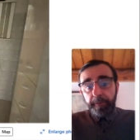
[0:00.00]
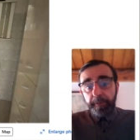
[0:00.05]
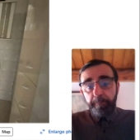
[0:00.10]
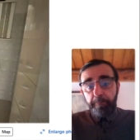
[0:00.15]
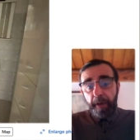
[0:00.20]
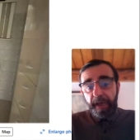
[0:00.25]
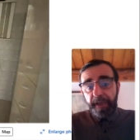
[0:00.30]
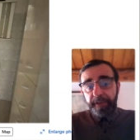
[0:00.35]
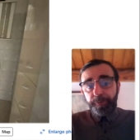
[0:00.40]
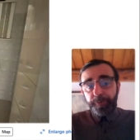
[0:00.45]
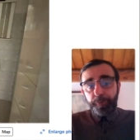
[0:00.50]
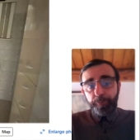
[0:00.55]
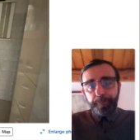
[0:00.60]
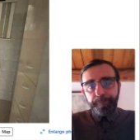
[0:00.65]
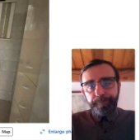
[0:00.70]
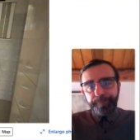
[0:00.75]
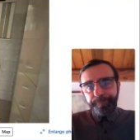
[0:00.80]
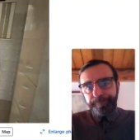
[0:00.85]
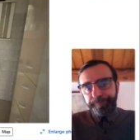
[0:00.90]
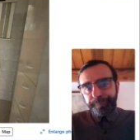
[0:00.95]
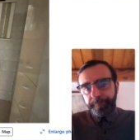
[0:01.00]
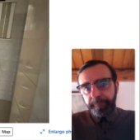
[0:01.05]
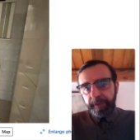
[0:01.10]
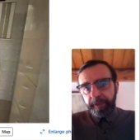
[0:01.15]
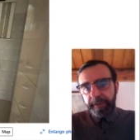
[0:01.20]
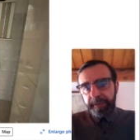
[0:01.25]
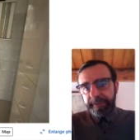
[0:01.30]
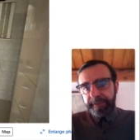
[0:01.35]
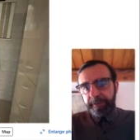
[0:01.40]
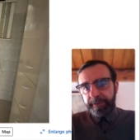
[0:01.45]
Bathroom
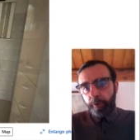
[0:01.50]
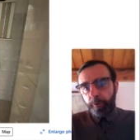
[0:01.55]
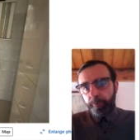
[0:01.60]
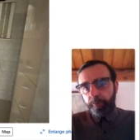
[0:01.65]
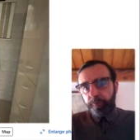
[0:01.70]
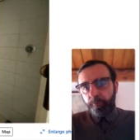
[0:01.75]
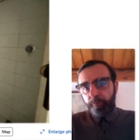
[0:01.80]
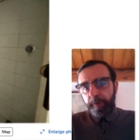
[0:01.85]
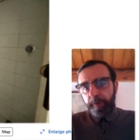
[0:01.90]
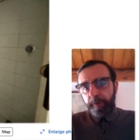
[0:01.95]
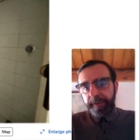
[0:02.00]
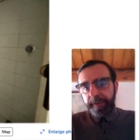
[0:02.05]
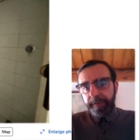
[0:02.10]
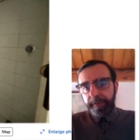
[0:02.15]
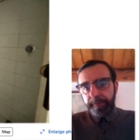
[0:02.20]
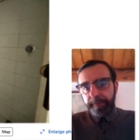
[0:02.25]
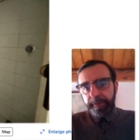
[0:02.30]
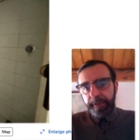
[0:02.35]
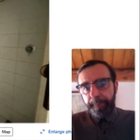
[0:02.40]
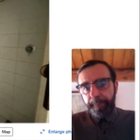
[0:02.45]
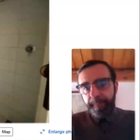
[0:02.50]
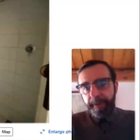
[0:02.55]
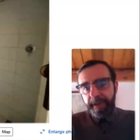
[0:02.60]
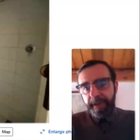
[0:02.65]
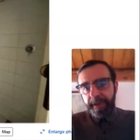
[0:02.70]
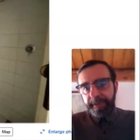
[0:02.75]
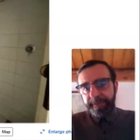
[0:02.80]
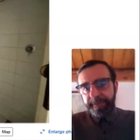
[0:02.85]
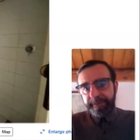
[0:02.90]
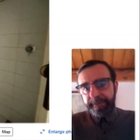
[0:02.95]
is not really the
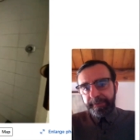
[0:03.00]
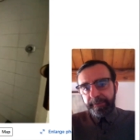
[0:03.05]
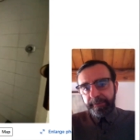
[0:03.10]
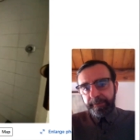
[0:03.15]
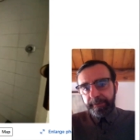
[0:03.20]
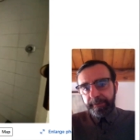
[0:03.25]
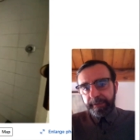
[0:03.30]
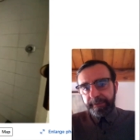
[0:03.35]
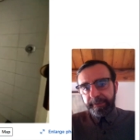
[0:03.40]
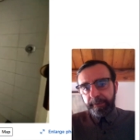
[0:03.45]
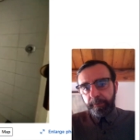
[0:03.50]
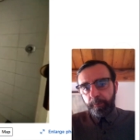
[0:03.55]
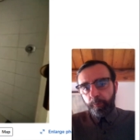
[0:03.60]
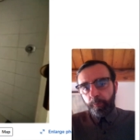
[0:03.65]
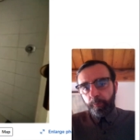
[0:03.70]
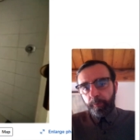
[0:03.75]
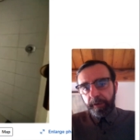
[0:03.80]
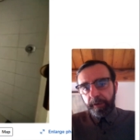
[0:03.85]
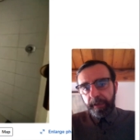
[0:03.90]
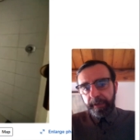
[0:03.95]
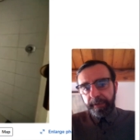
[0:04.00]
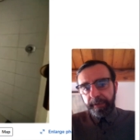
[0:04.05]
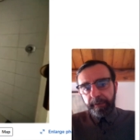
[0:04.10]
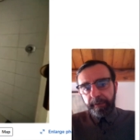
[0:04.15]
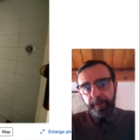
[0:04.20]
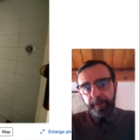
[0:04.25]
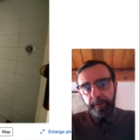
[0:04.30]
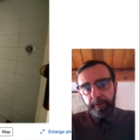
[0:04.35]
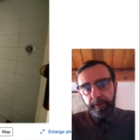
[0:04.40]
best, doesn't look like